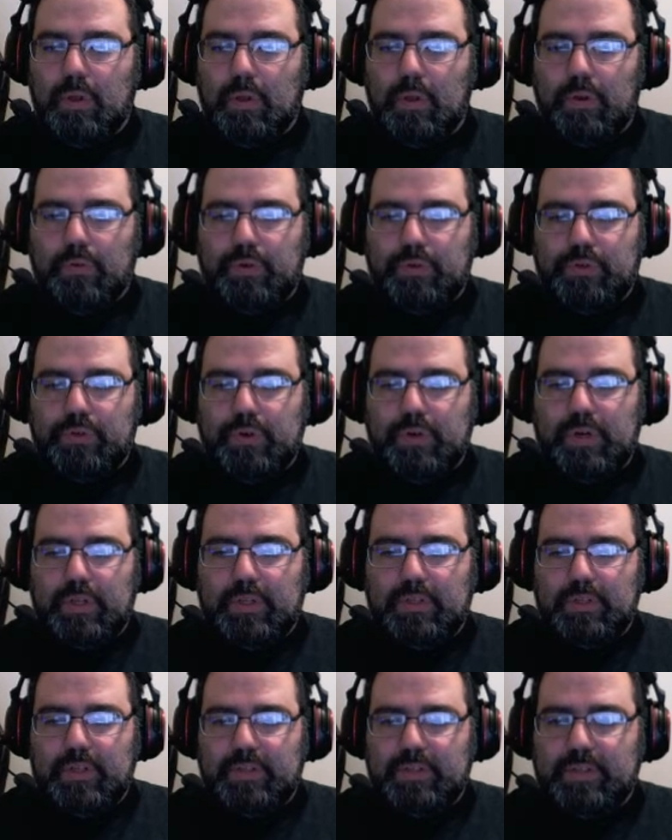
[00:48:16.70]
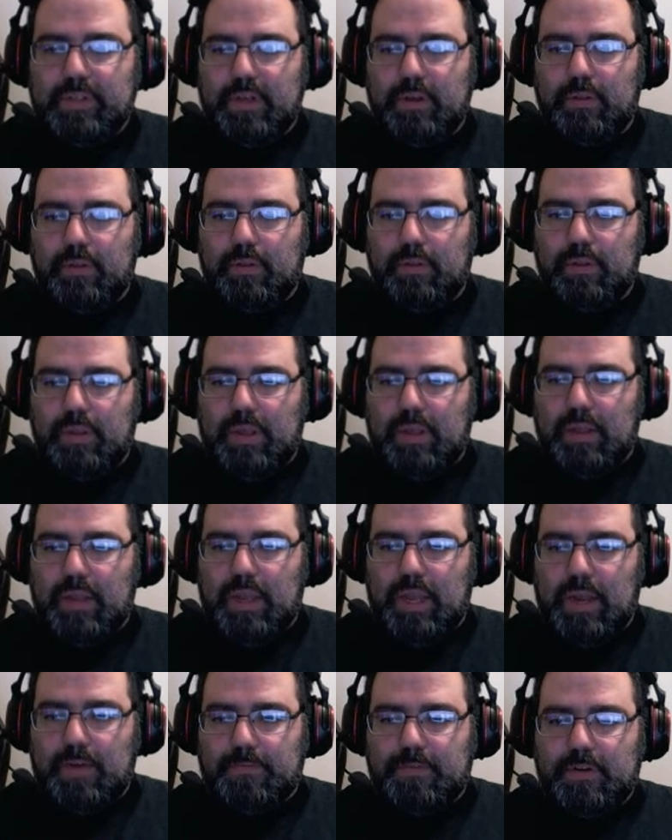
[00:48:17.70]
Retreating to the south.
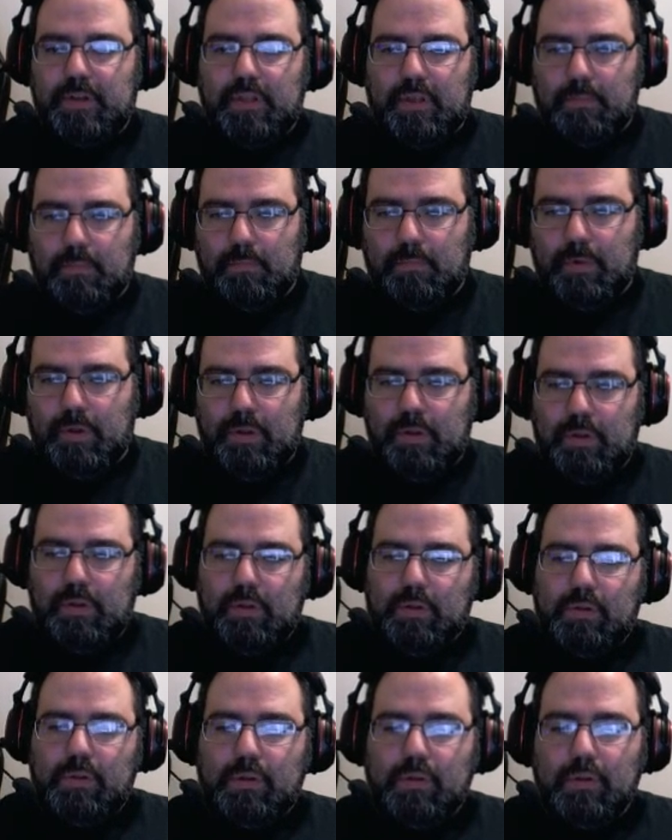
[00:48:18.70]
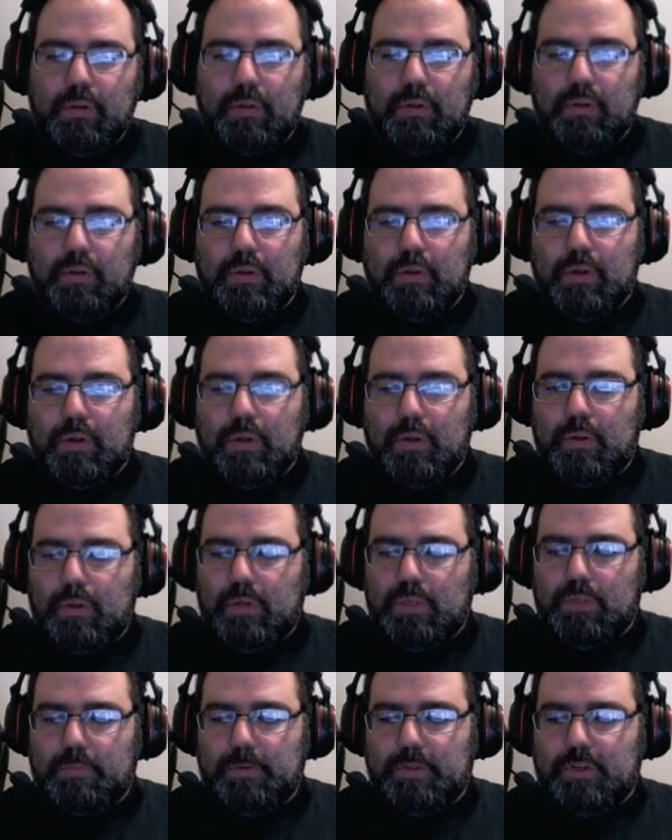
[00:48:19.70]
After them!
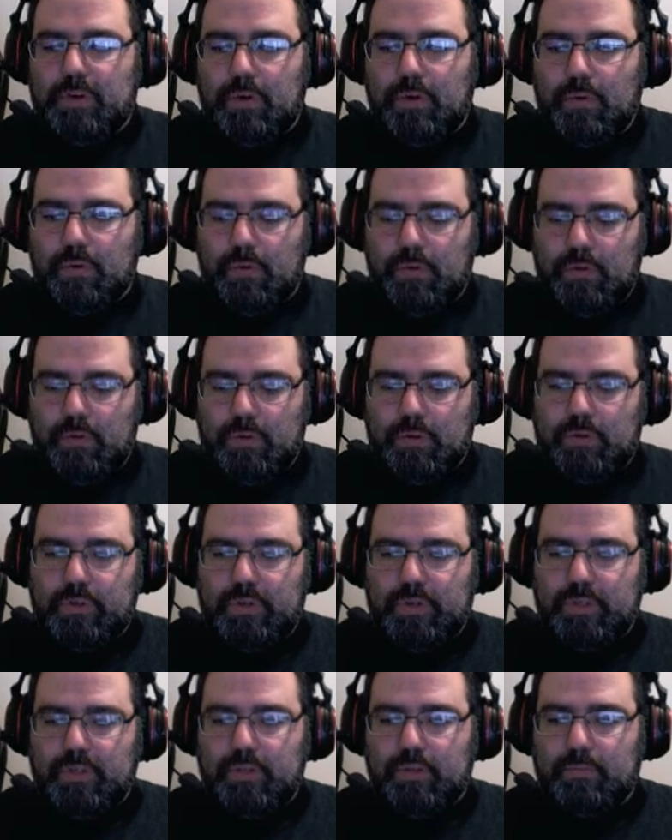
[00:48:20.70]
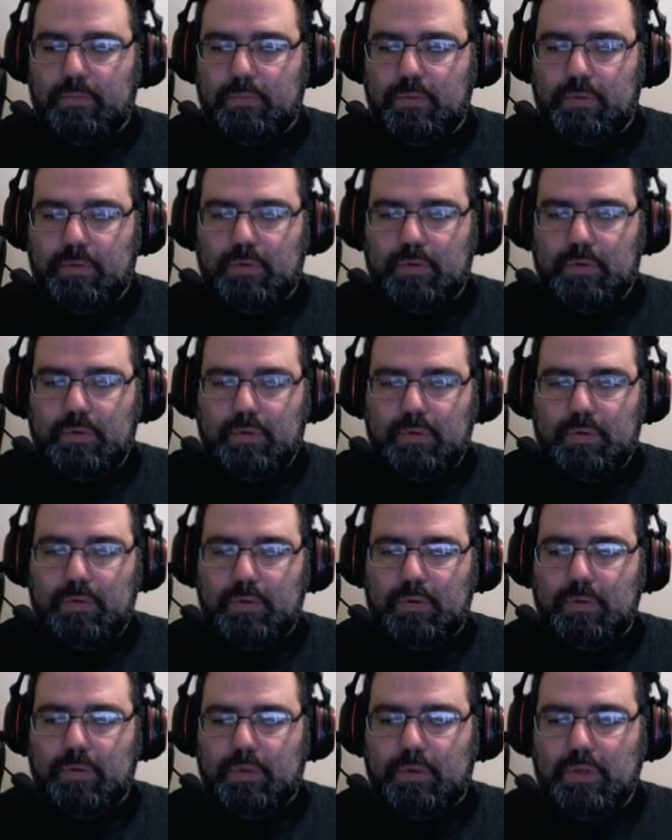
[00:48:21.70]
There's patrol. Talk to them.
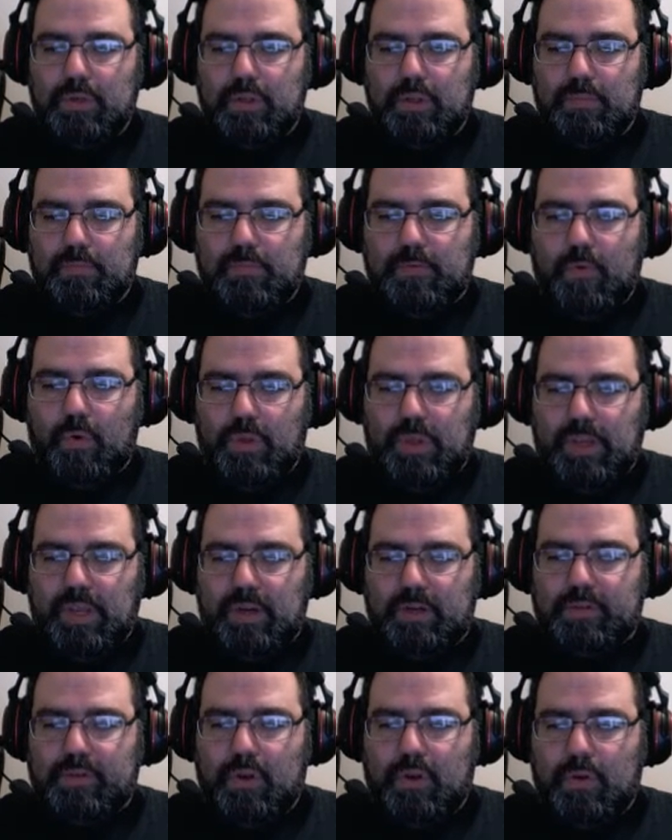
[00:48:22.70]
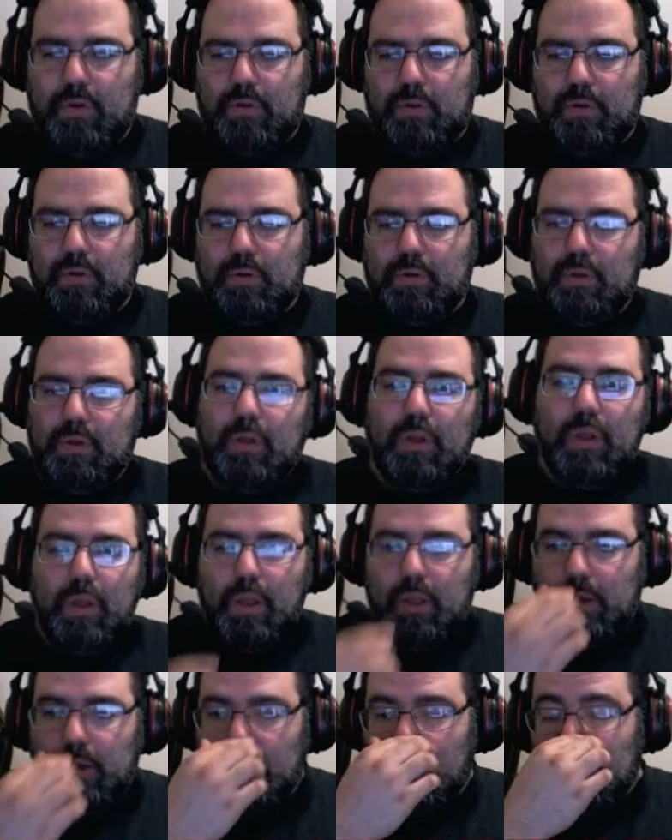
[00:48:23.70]
Kill them before they get us all! You're the